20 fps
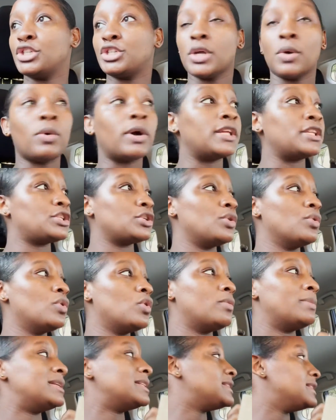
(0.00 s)
So I wanted to go
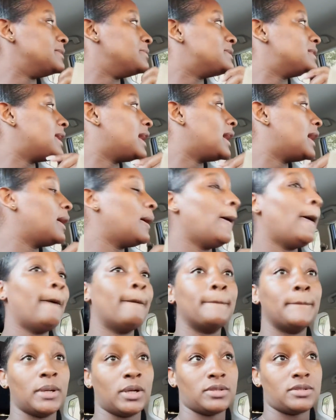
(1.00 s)
home and sleep today
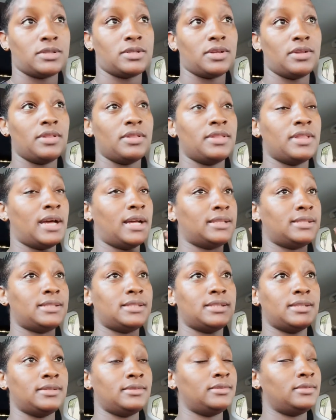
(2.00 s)
but
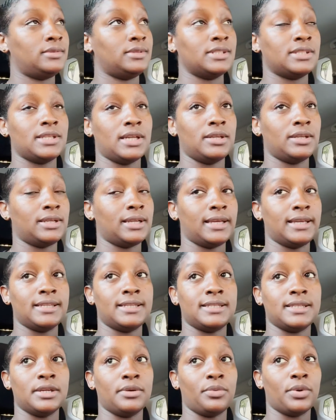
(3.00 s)
that does not look like
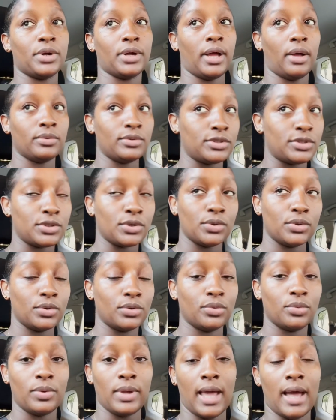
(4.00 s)
it's gonna work out so
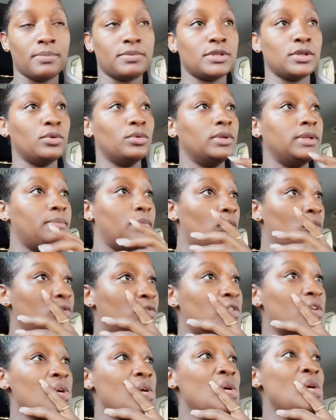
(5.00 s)
we absolutely
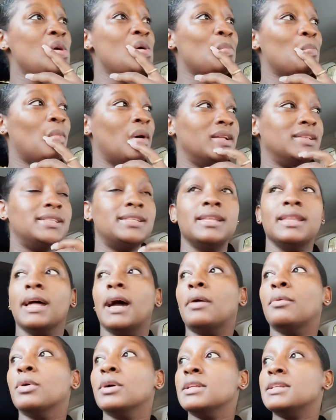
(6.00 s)
move but
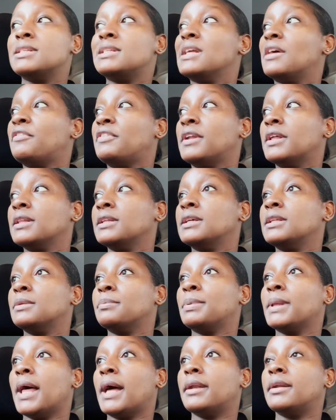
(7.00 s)
that was definitely the
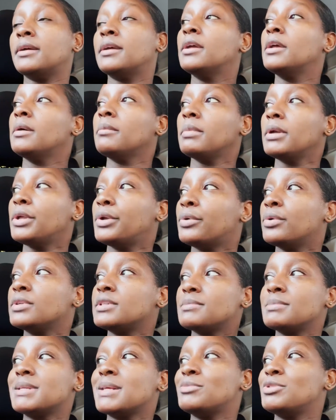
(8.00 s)
plan you know
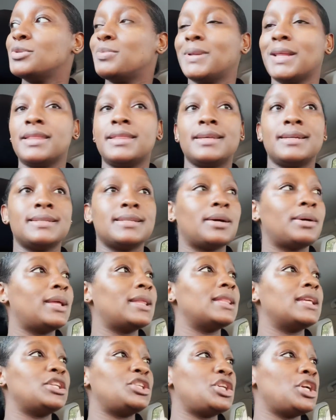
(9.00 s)
sometimes you plan things out
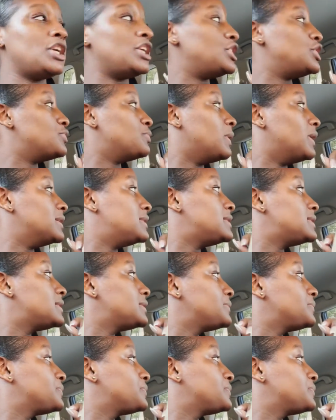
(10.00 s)
and they change but